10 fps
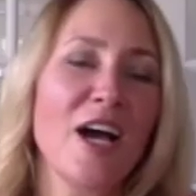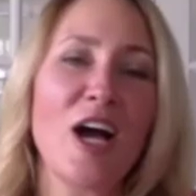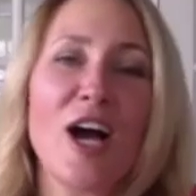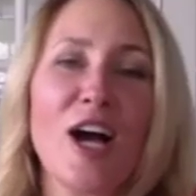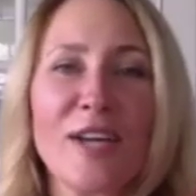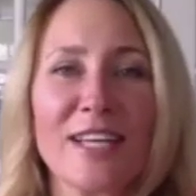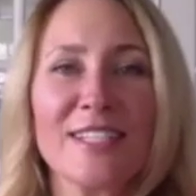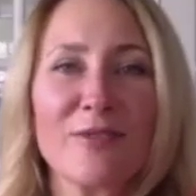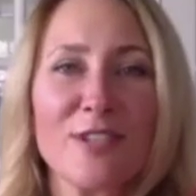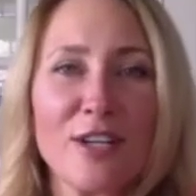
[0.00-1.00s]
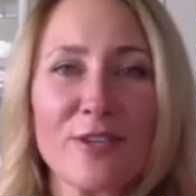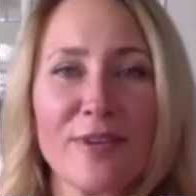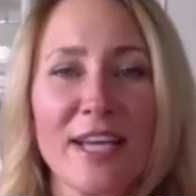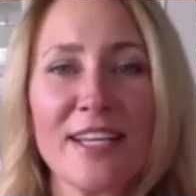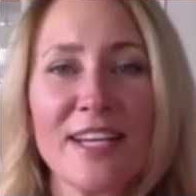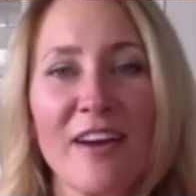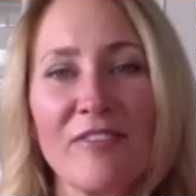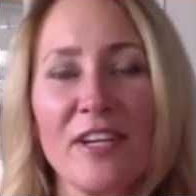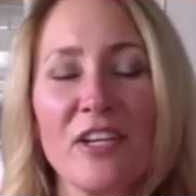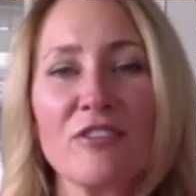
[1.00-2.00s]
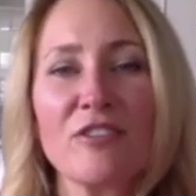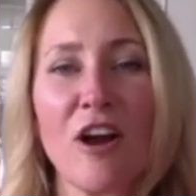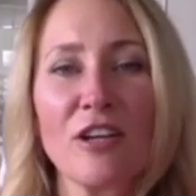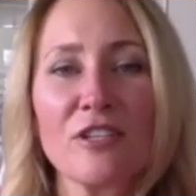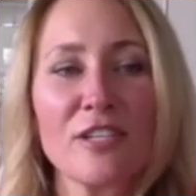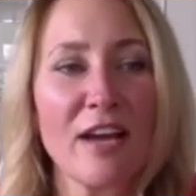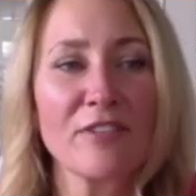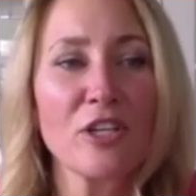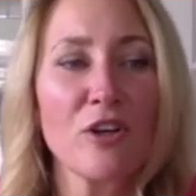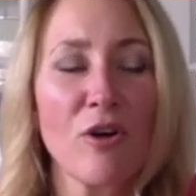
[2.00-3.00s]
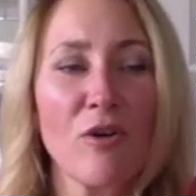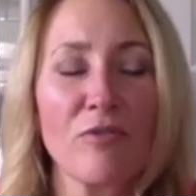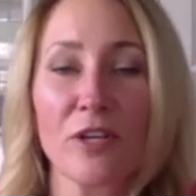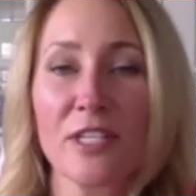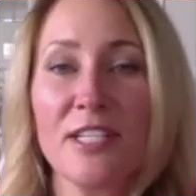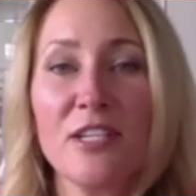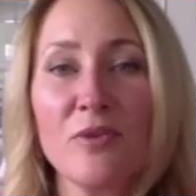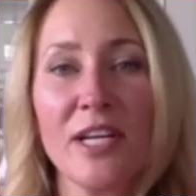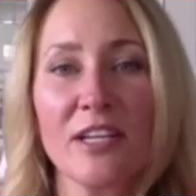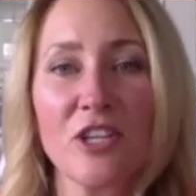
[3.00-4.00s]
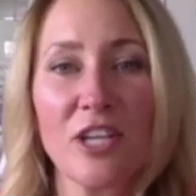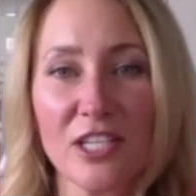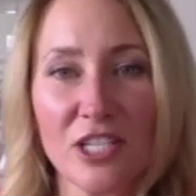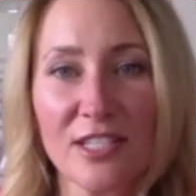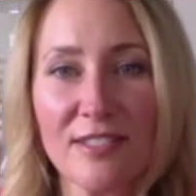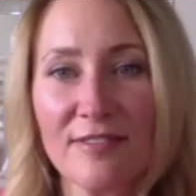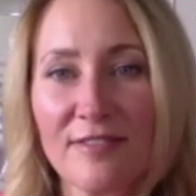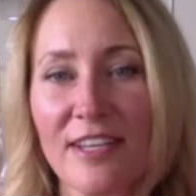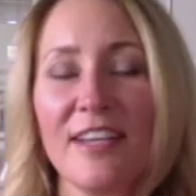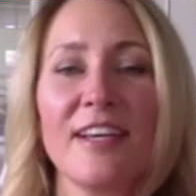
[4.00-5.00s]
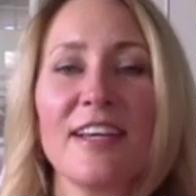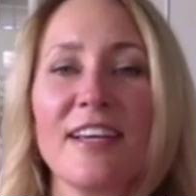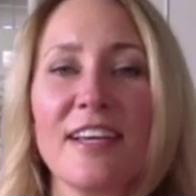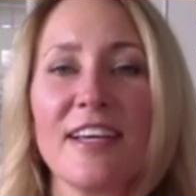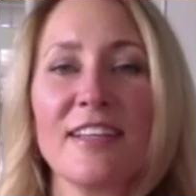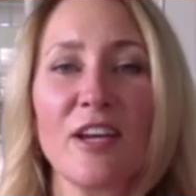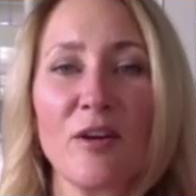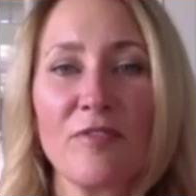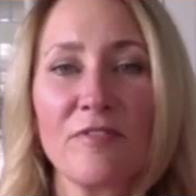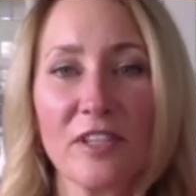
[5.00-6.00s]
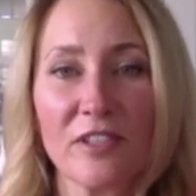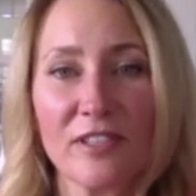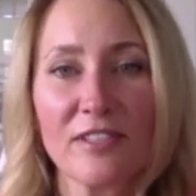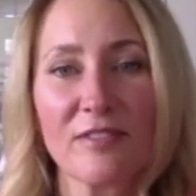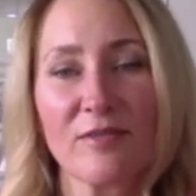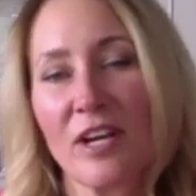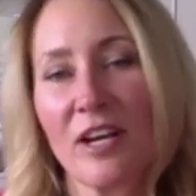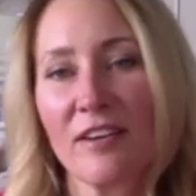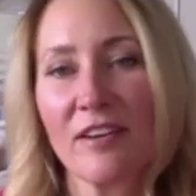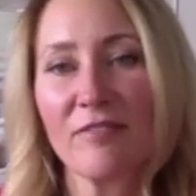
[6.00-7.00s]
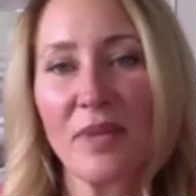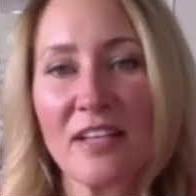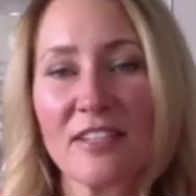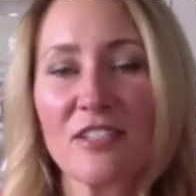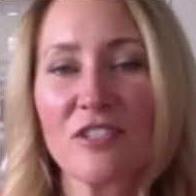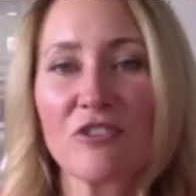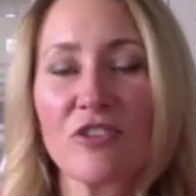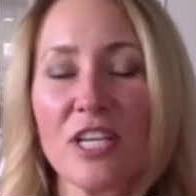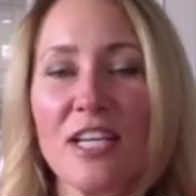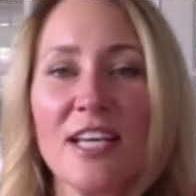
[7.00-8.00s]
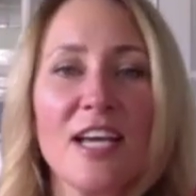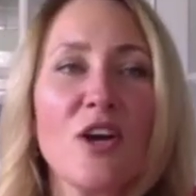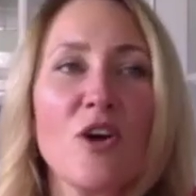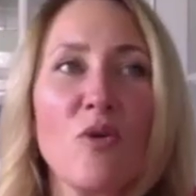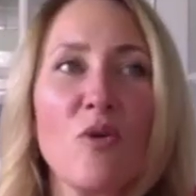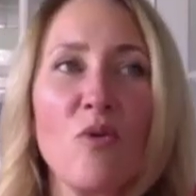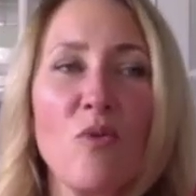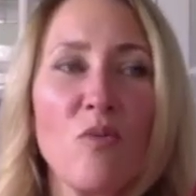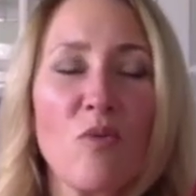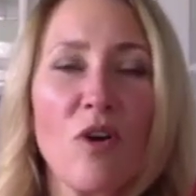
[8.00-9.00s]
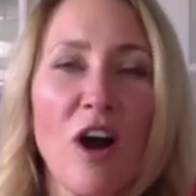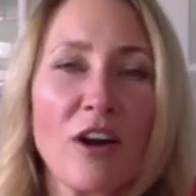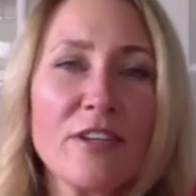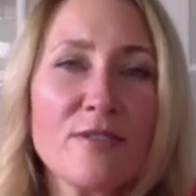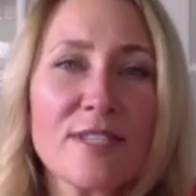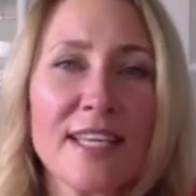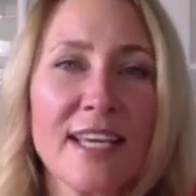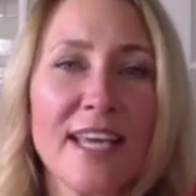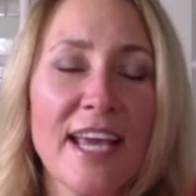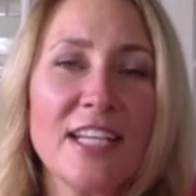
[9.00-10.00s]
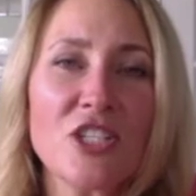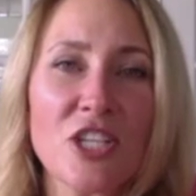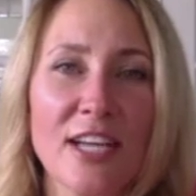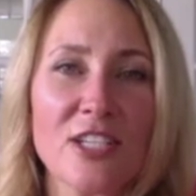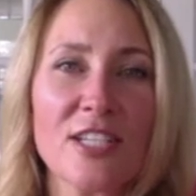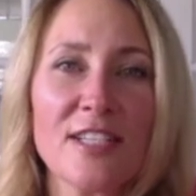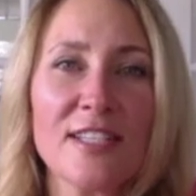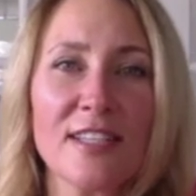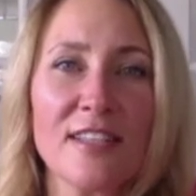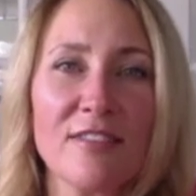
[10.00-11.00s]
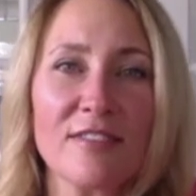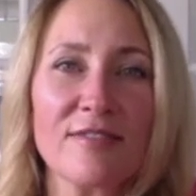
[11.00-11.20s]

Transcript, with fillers: Okay, so Dr. Rankin, every year doctors have to go for continuing education in their field uh, of plastic surgery. Are you seeing any changes in the